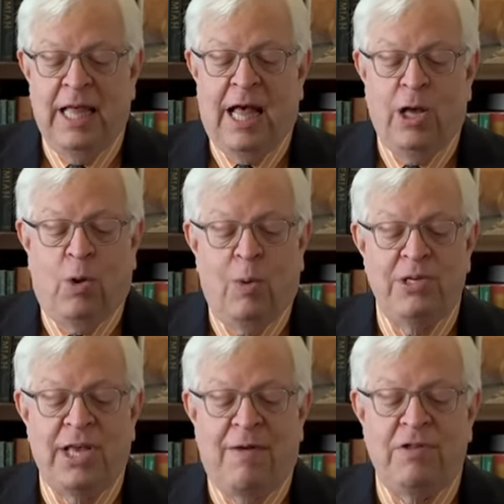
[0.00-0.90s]
I
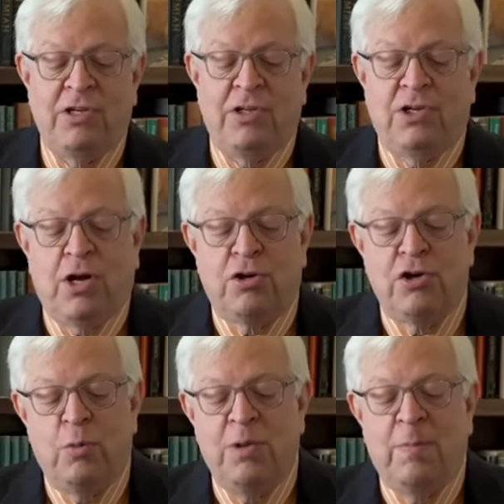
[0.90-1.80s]
always have this
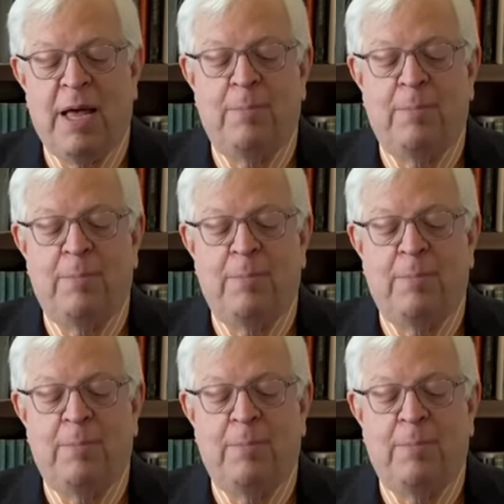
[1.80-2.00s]
discussion with my